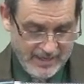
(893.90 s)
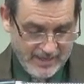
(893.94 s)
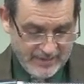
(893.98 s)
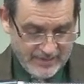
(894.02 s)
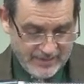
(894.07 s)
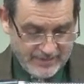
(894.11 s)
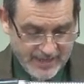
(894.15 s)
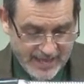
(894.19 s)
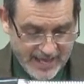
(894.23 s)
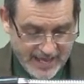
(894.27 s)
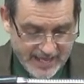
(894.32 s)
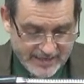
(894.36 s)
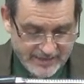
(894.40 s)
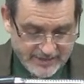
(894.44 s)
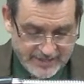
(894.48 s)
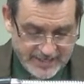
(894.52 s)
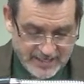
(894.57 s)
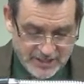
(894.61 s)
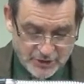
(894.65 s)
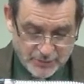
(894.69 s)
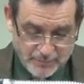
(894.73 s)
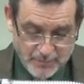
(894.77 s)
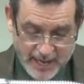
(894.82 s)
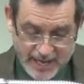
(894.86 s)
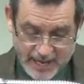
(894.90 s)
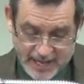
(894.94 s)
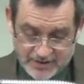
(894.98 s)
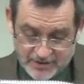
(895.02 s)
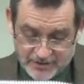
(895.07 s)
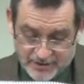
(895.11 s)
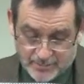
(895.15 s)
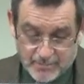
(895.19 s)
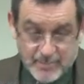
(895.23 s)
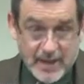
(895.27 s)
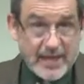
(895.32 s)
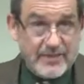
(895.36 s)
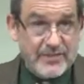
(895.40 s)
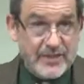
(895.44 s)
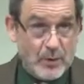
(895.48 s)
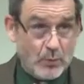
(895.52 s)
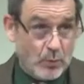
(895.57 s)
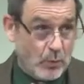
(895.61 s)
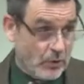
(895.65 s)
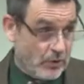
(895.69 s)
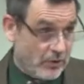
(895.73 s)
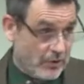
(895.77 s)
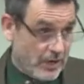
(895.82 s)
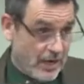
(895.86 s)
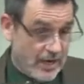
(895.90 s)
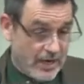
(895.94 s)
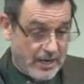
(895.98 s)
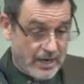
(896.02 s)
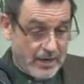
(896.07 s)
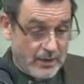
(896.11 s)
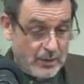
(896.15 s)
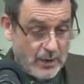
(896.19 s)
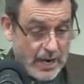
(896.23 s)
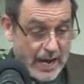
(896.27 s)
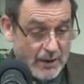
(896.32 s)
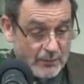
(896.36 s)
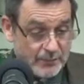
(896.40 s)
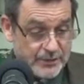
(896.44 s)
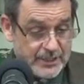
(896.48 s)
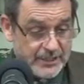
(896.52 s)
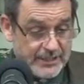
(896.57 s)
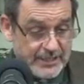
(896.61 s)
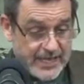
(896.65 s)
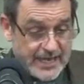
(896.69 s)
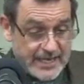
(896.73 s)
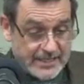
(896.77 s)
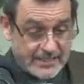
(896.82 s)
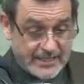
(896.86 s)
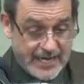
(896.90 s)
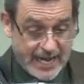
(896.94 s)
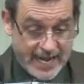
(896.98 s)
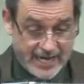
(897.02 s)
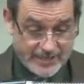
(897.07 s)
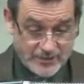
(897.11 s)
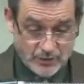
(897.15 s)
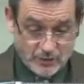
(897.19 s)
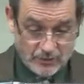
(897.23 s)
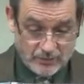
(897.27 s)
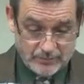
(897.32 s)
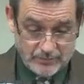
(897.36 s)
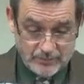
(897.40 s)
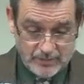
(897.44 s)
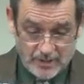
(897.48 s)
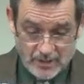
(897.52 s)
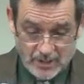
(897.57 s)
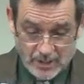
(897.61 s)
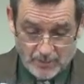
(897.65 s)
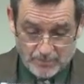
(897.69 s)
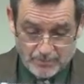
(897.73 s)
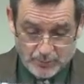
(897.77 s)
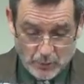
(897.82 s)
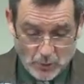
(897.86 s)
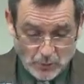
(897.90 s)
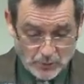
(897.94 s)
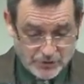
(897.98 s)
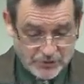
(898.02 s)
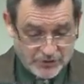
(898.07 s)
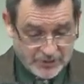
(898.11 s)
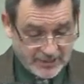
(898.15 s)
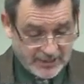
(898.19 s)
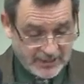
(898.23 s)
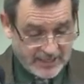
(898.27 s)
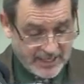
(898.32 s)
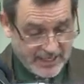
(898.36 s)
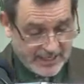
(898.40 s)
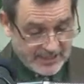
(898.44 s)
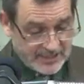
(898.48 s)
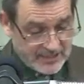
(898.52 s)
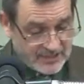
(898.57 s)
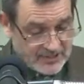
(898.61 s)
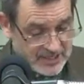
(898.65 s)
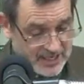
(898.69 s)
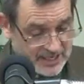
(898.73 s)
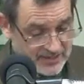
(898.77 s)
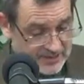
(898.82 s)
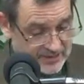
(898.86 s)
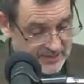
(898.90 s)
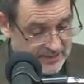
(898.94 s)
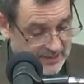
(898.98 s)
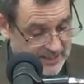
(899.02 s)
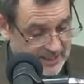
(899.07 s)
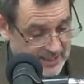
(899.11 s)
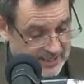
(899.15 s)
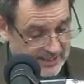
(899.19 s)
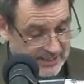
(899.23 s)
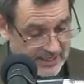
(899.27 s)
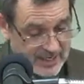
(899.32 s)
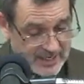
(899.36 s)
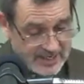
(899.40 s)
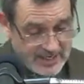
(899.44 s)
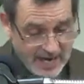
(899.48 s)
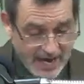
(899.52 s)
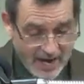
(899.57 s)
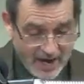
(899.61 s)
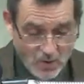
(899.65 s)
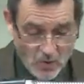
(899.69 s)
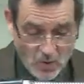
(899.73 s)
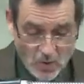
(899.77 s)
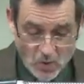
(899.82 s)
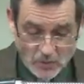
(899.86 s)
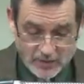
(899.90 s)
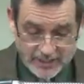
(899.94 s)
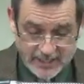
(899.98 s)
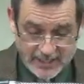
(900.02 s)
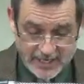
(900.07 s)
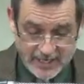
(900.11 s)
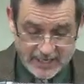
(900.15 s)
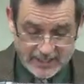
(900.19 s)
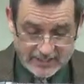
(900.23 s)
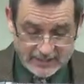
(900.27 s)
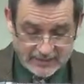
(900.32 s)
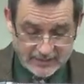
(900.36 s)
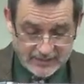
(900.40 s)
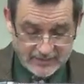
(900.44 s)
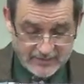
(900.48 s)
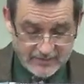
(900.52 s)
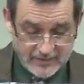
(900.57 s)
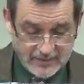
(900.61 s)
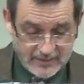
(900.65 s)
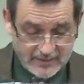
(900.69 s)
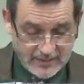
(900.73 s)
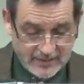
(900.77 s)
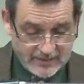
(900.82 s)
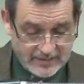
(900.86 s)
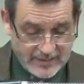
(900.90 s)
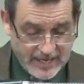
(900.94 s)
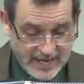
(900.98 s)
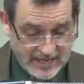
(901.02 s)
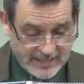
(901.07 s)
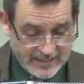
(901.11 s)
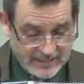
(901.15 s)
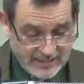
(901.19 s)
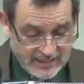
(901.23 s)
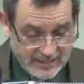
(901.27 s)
Then these men, the men that were uh, out to get Daniel, approached the king and said to the king, "Now, O king, that